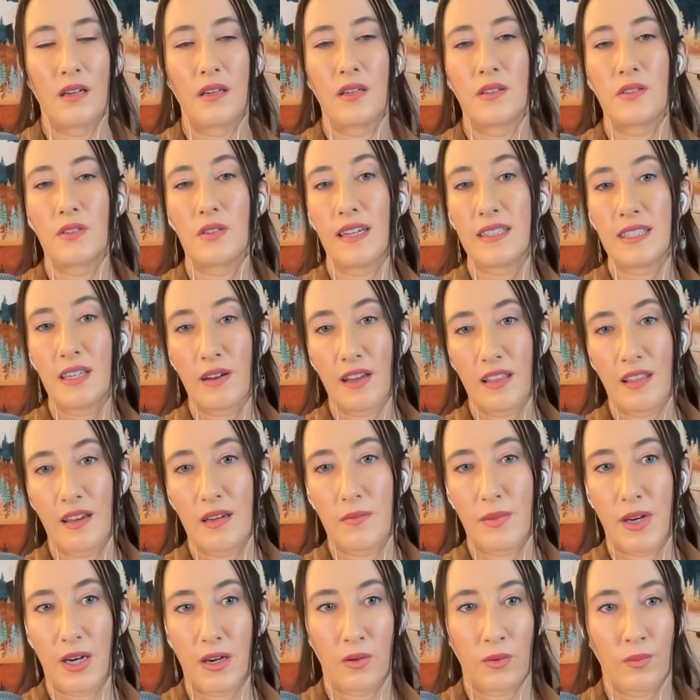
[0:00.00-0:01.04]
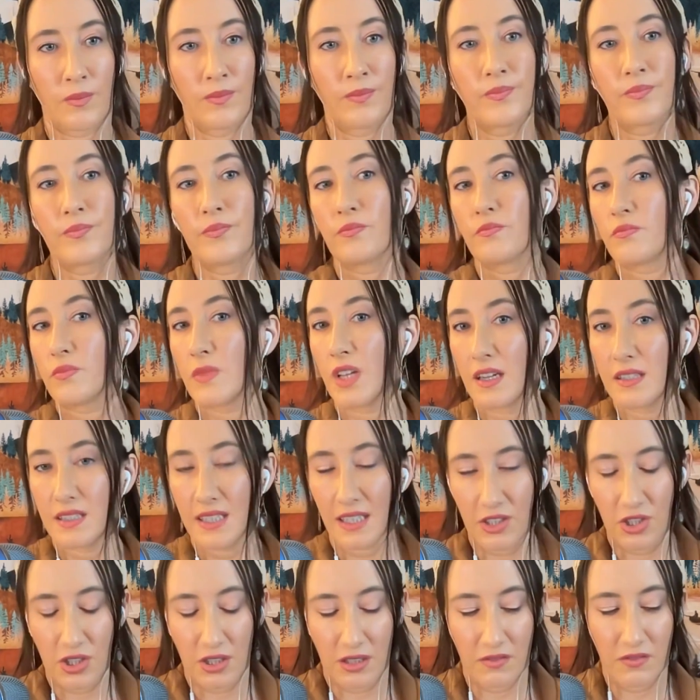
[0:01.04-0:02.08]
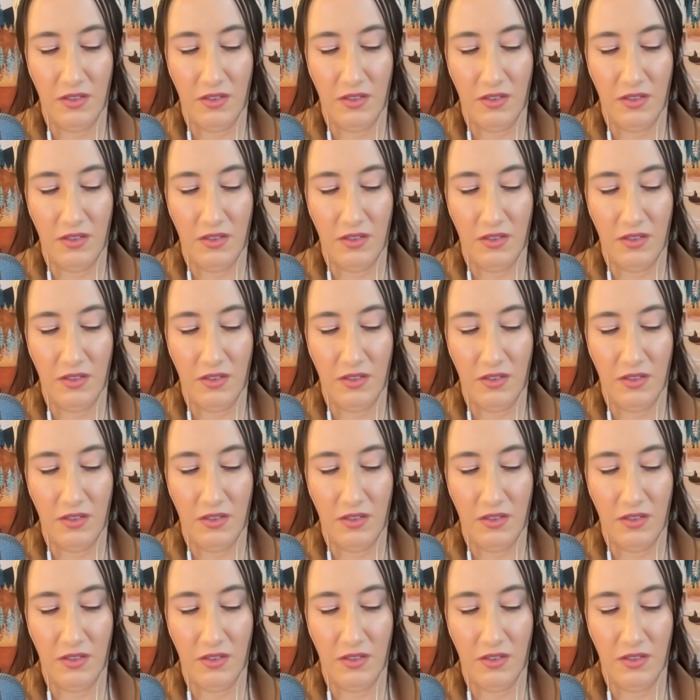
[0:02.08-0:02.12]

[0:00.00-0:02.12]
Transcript: So that's how I think about addiction,